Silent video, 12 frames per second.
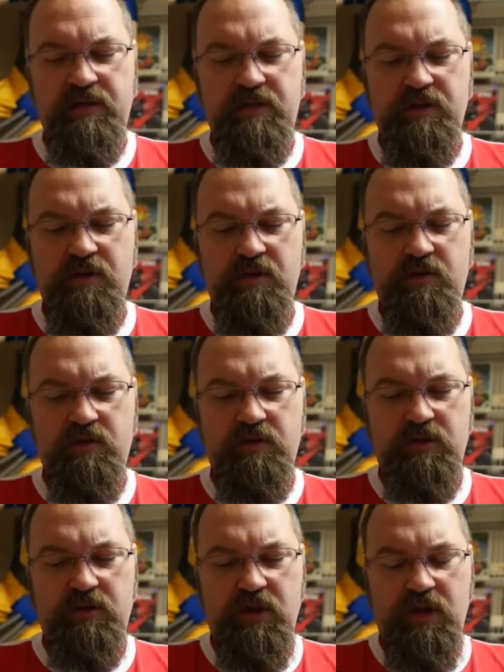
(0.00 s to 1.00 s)
So,
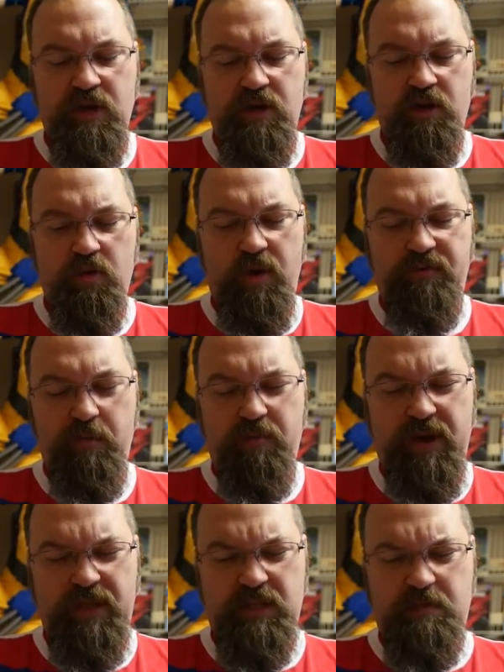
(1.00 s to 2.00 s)
you know, whoever
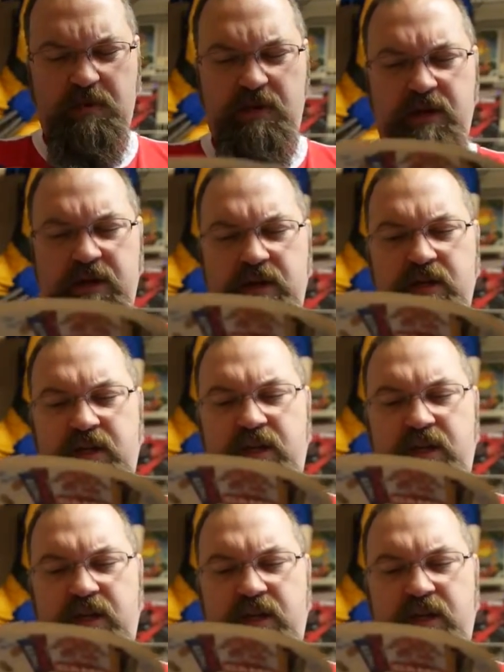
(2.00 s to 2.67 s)
breaks the bond,